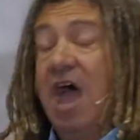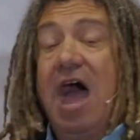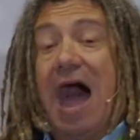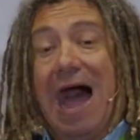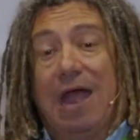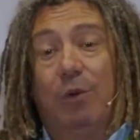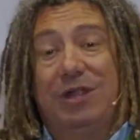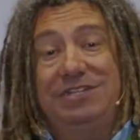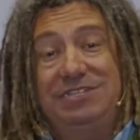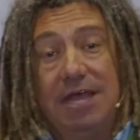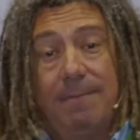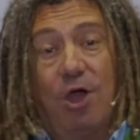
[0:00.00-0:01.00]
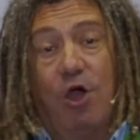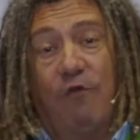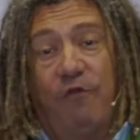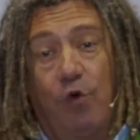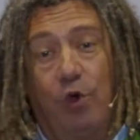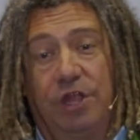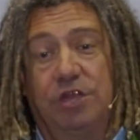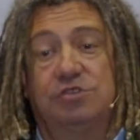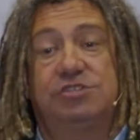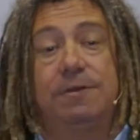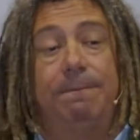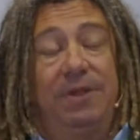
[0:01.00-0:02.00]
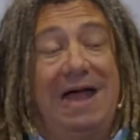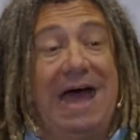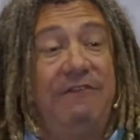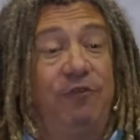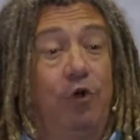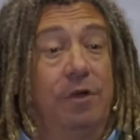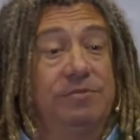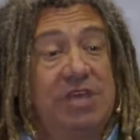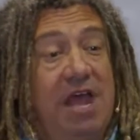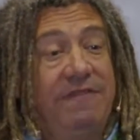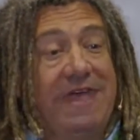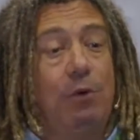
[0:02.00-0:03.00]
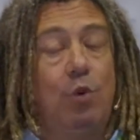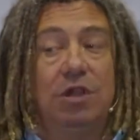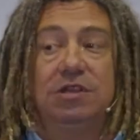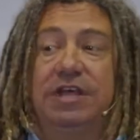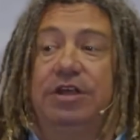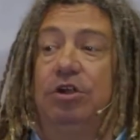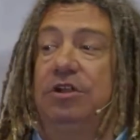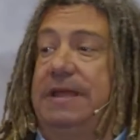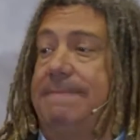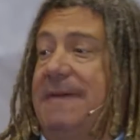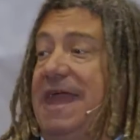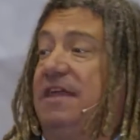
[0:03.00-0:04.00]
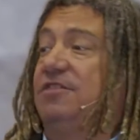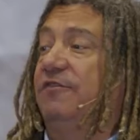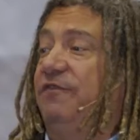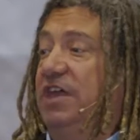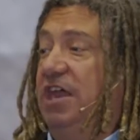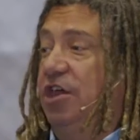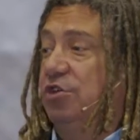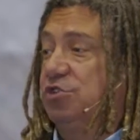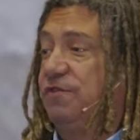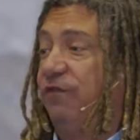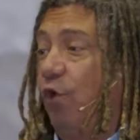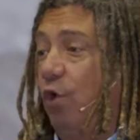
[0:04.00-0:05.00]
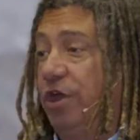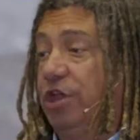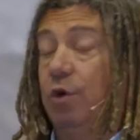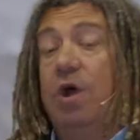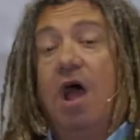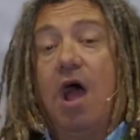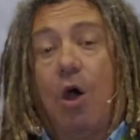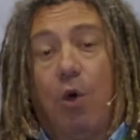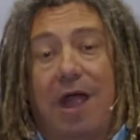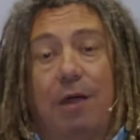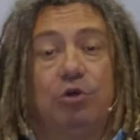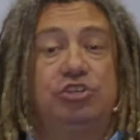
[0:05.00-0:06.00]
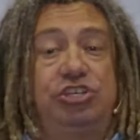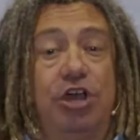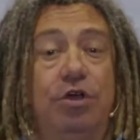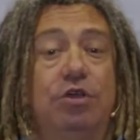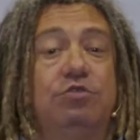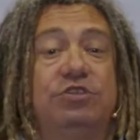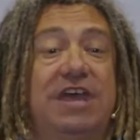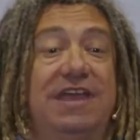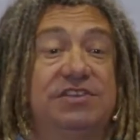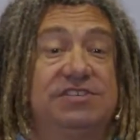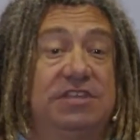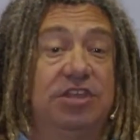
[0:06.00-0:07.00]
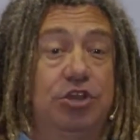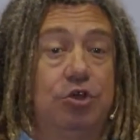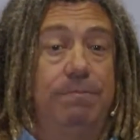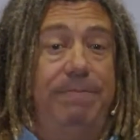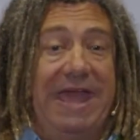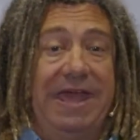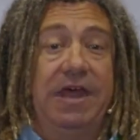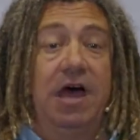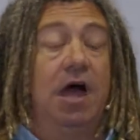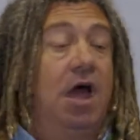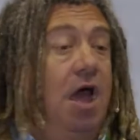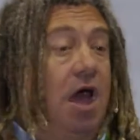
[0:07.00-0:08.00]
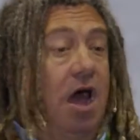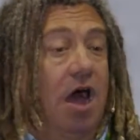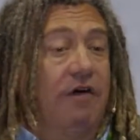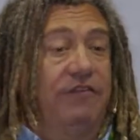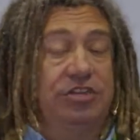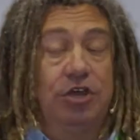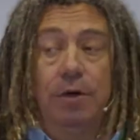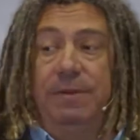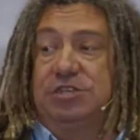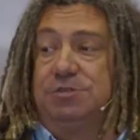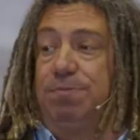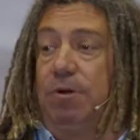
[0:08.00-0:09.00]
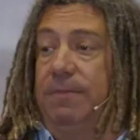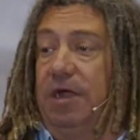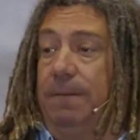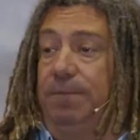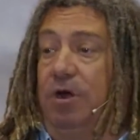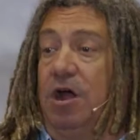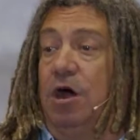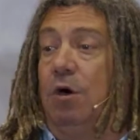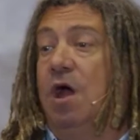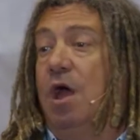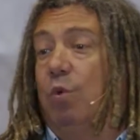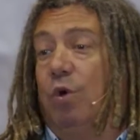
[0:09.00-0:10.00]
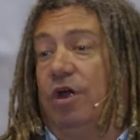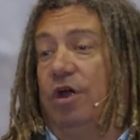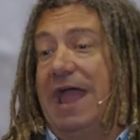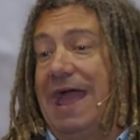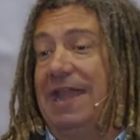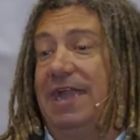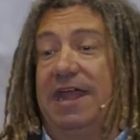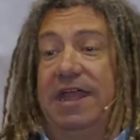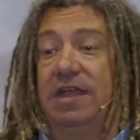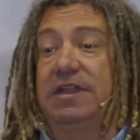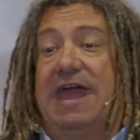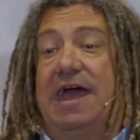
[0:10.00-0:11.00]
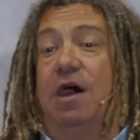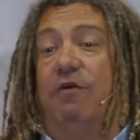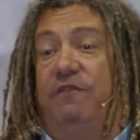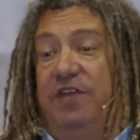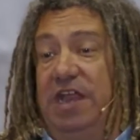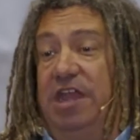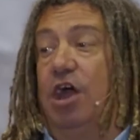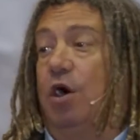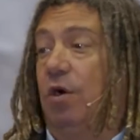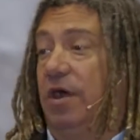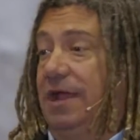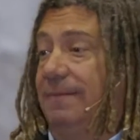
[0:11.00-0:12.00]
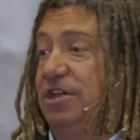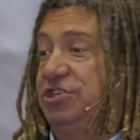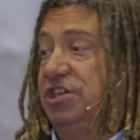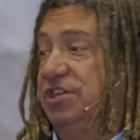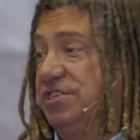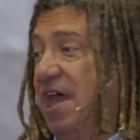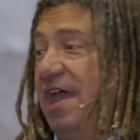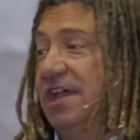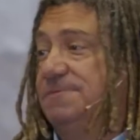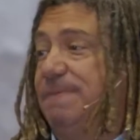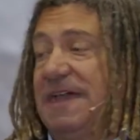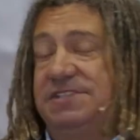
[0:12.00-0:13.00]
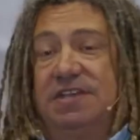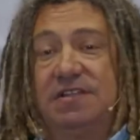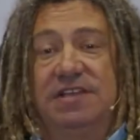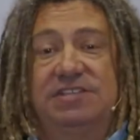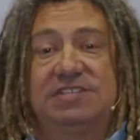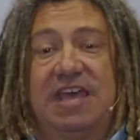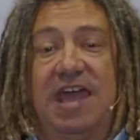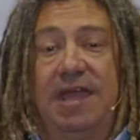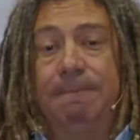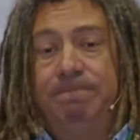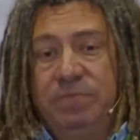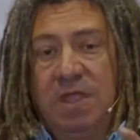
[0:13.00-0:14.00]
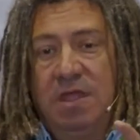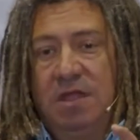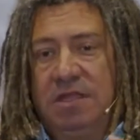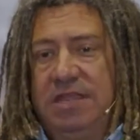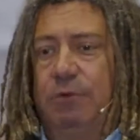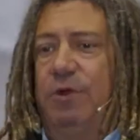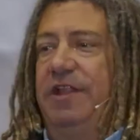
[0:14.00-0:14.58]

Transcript: I would demo for you some platforms that will literally make the videos for you. Or I will show you things in the new beta of Adobe's Premiere Pro where editing now video or images is basically saying, get rid of